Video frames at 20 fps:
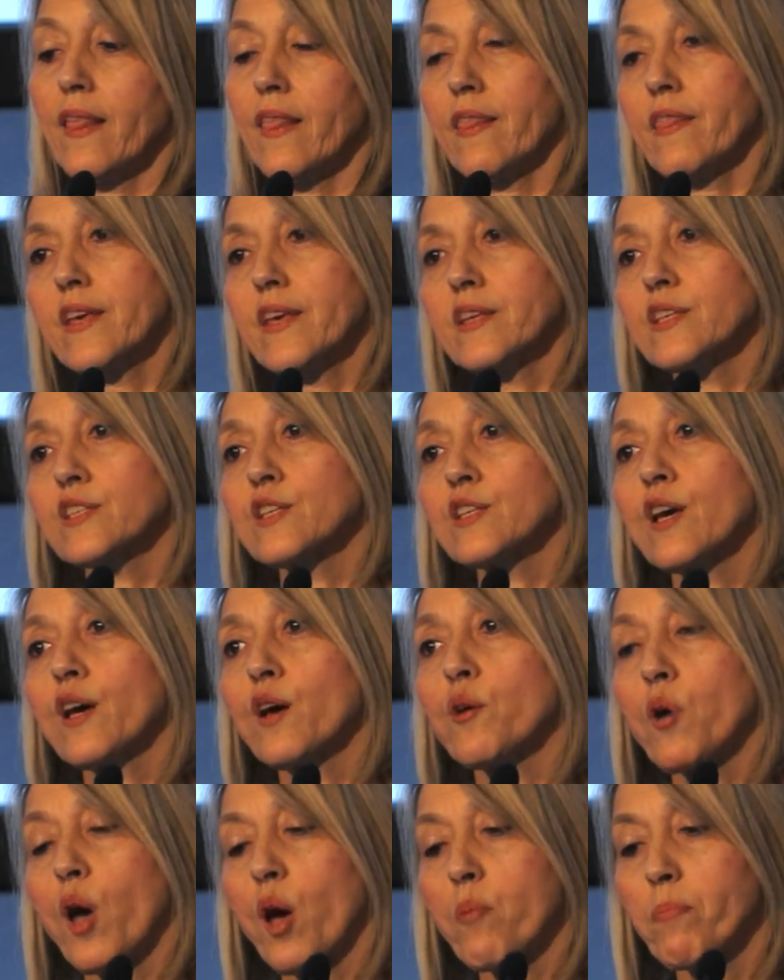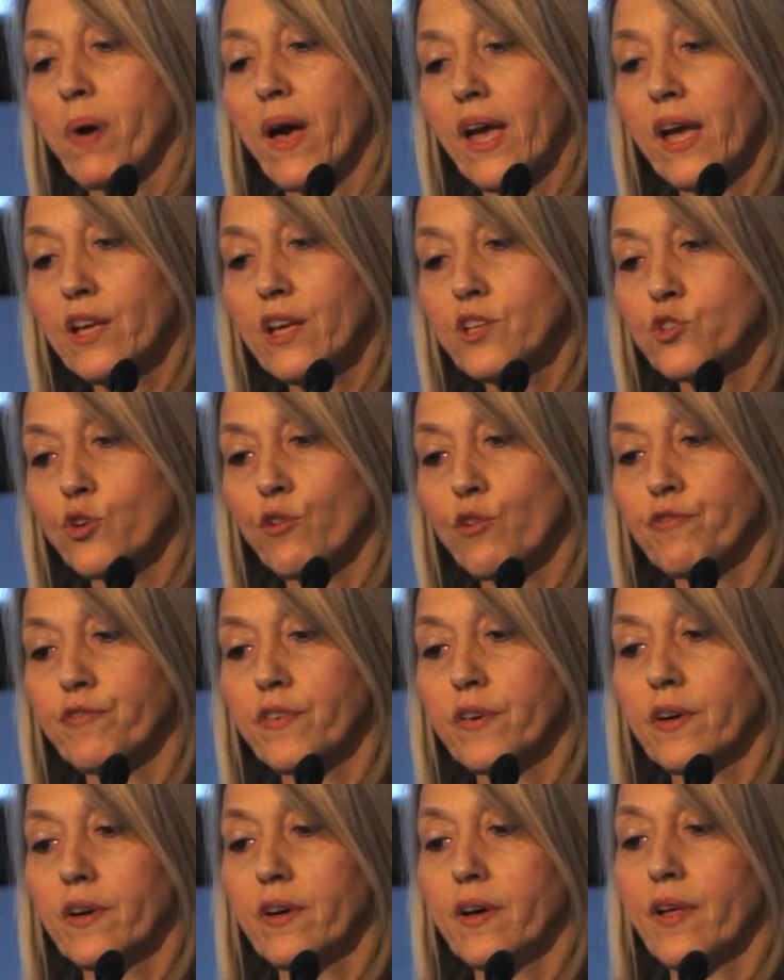This is a page of
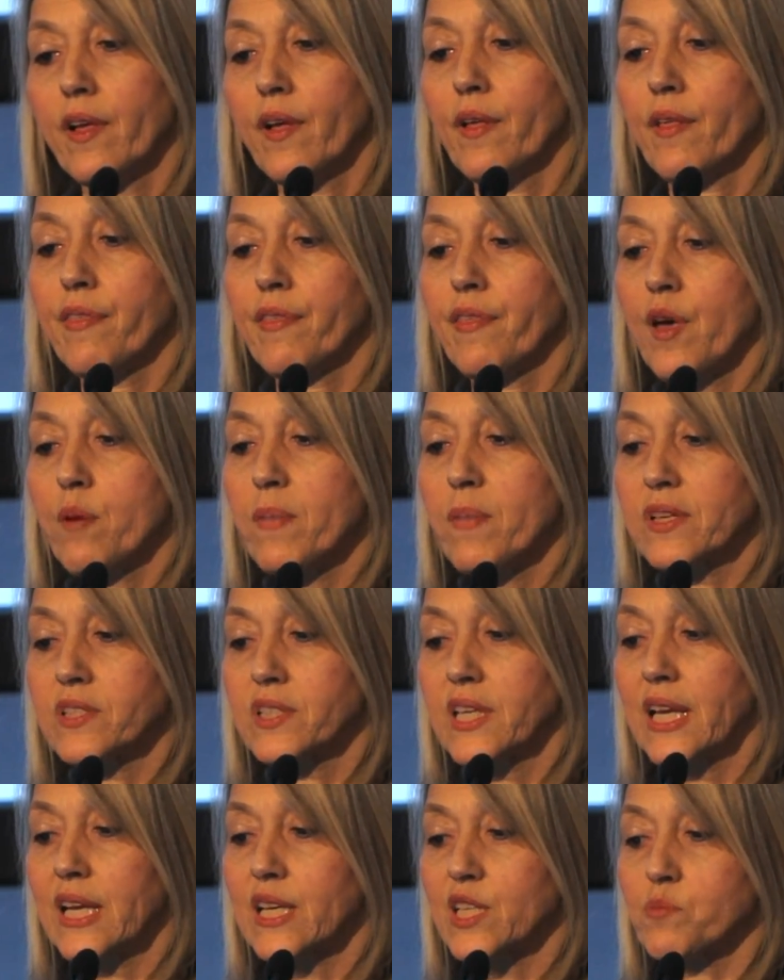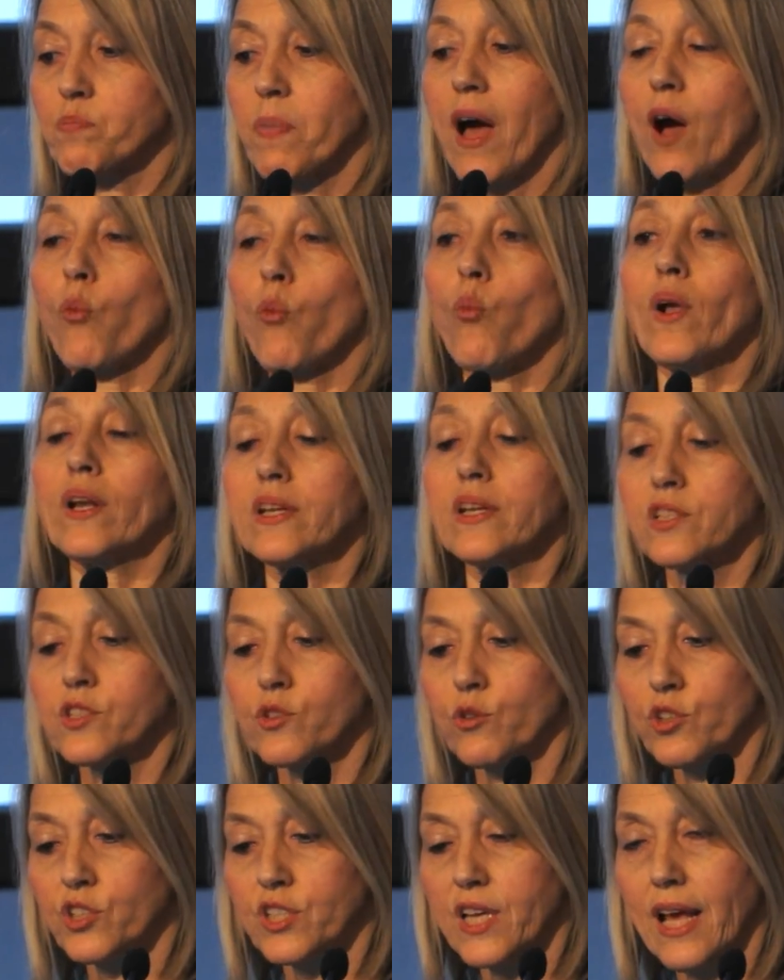Thermasila Spa Wellness
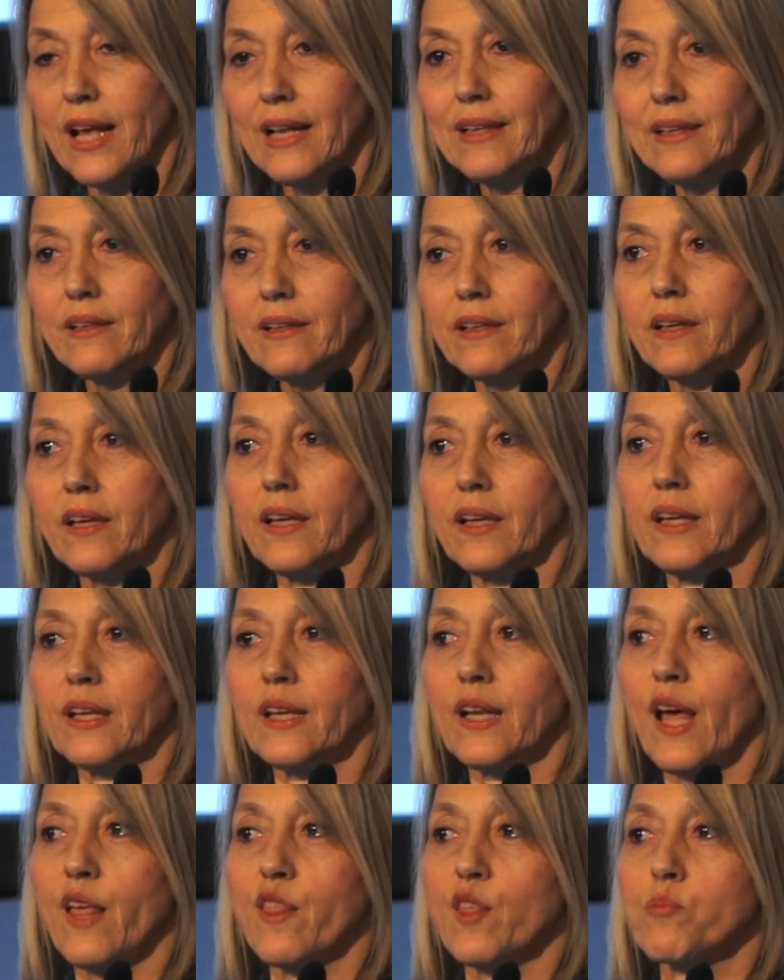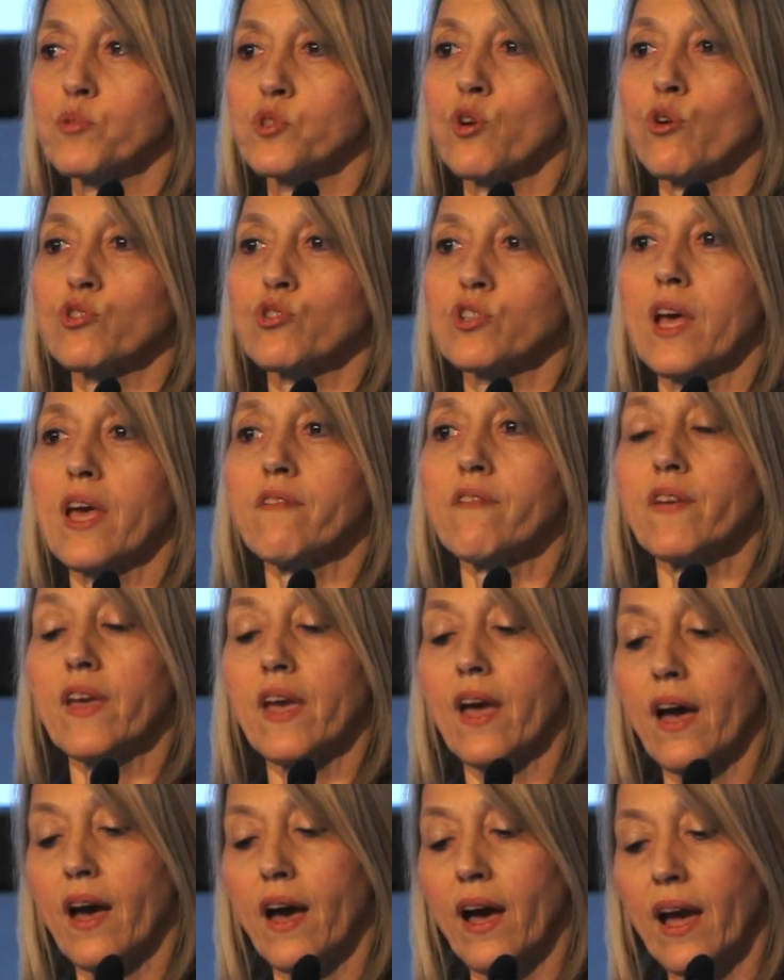Hotel in Dipsos
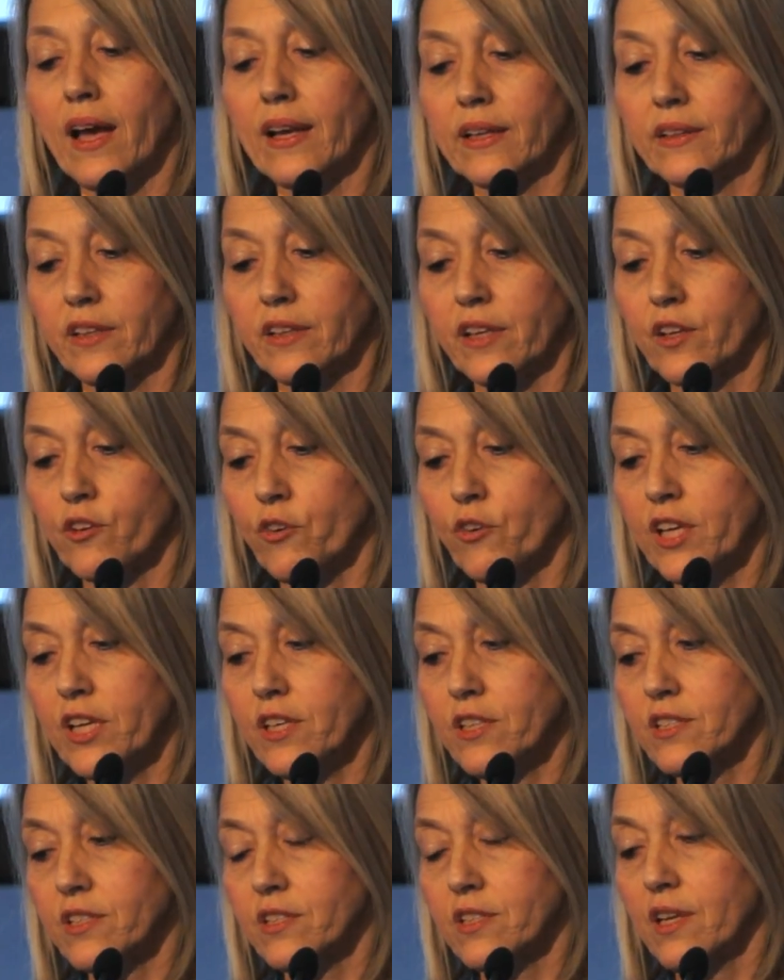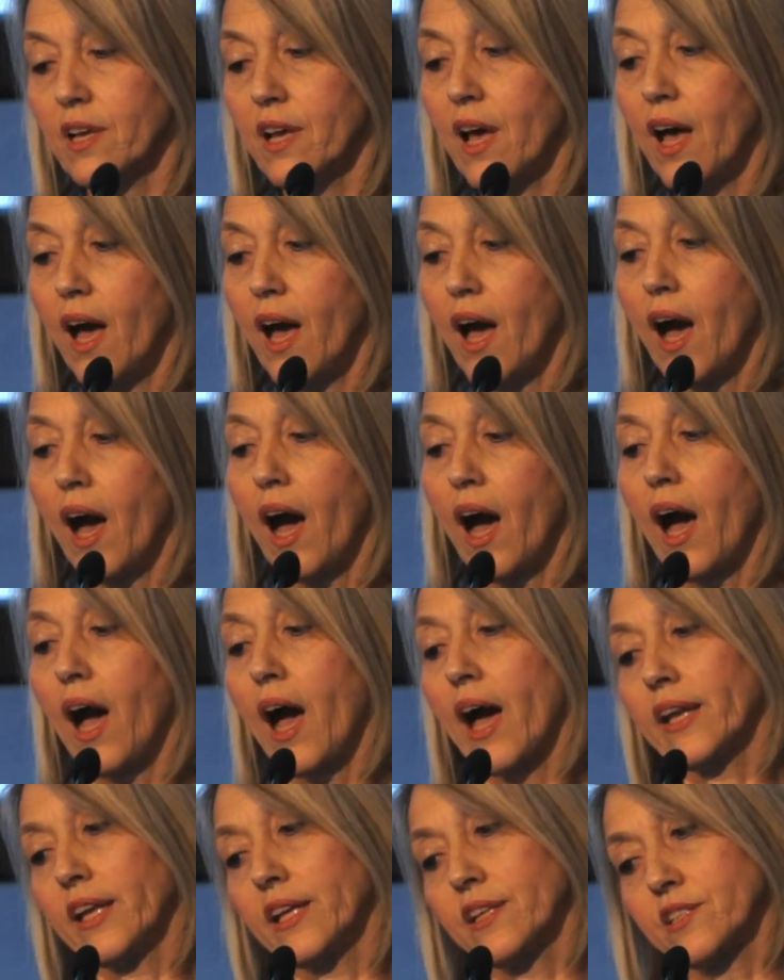Evia Island in Greece.
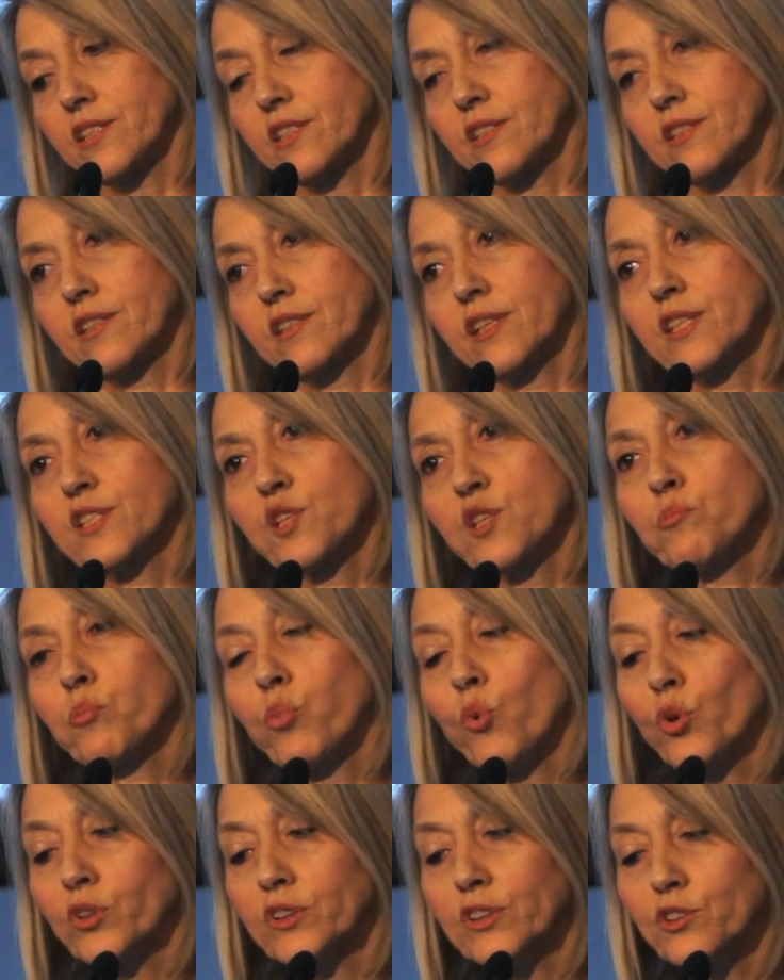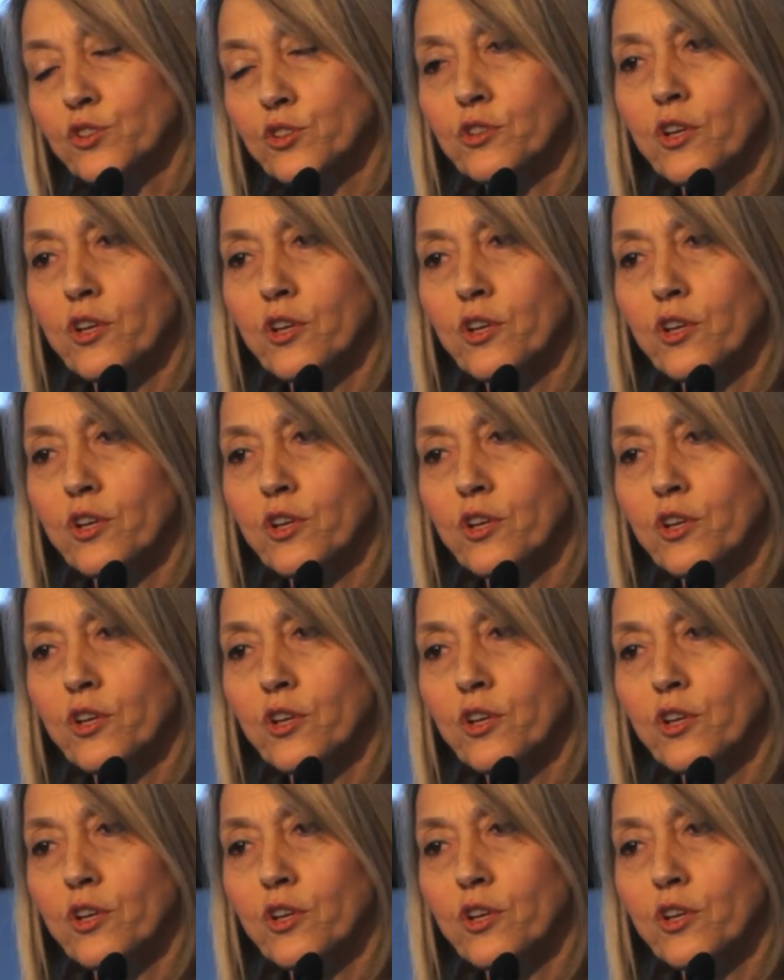And it's important to